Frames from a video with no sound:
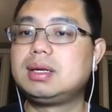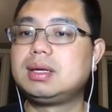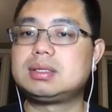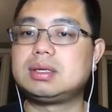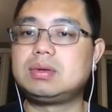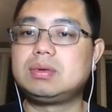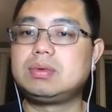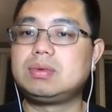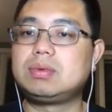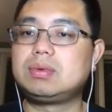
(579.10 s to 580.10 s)
So
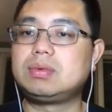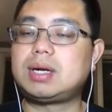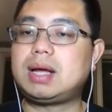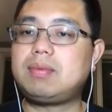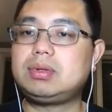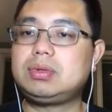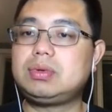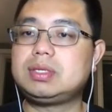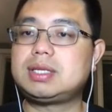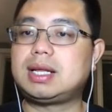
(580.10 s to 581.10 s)
what I will do
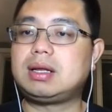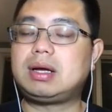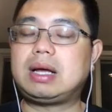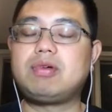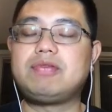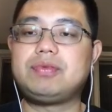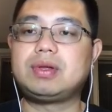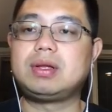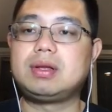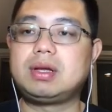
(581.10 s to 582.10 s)
is that I will
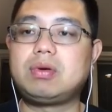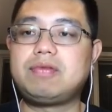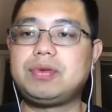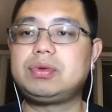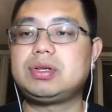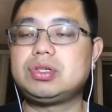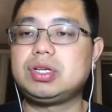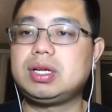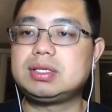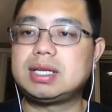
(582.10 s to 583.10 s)
uh, filter
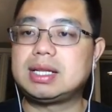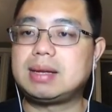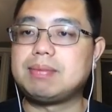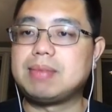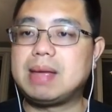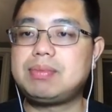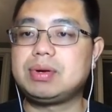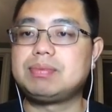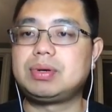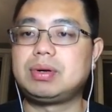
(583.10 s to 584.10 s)
genes that are
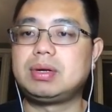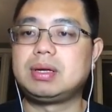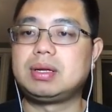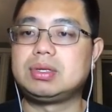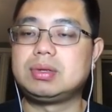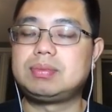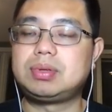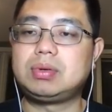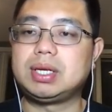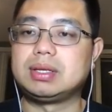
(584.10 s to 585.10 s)
membrane pro uh,
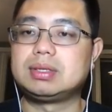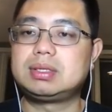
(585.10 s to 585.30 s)
proteins.